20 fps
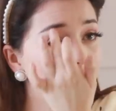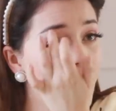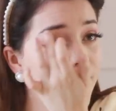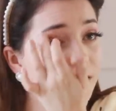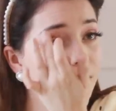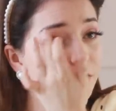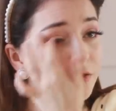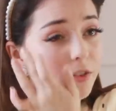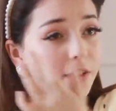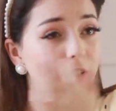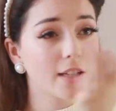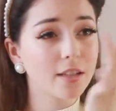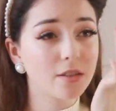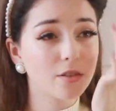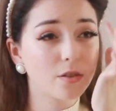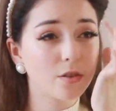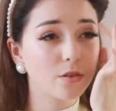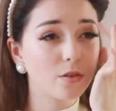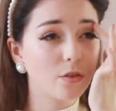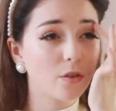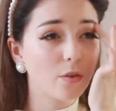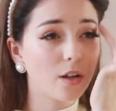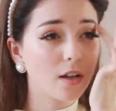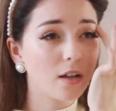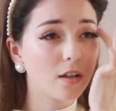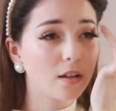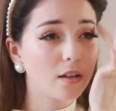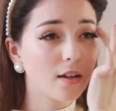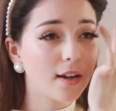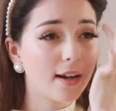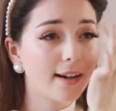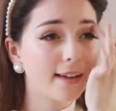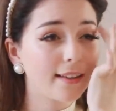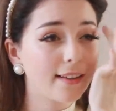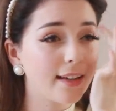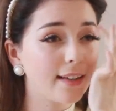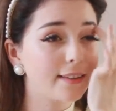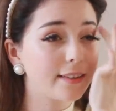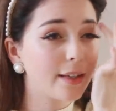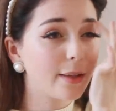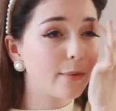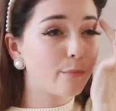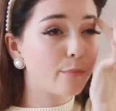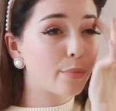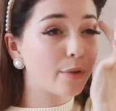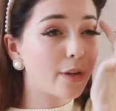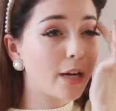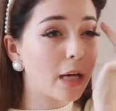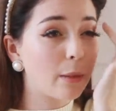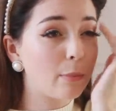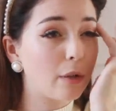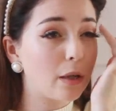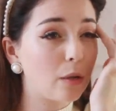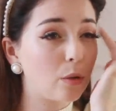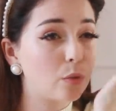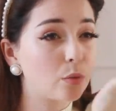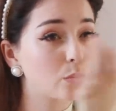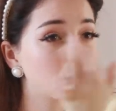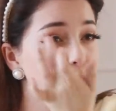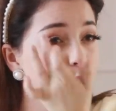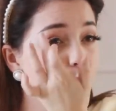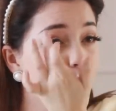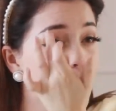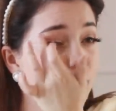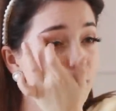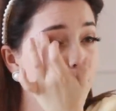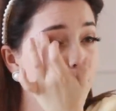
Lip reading: And don't forget to highlight them brow bones.